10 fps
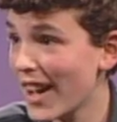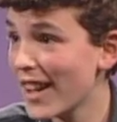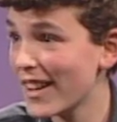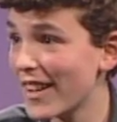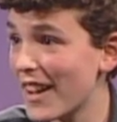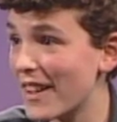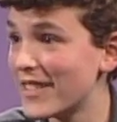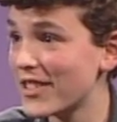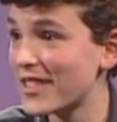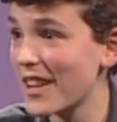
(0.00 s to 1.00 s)
Yeah, I
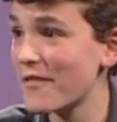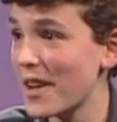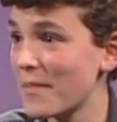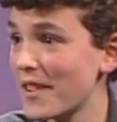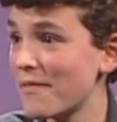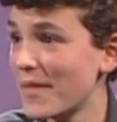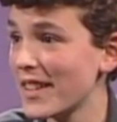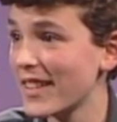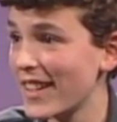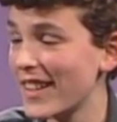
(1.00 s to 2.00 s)
just saved up enough
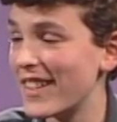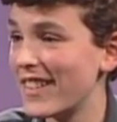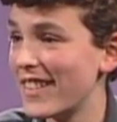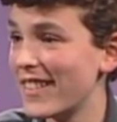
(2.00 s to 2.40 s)
money to get it.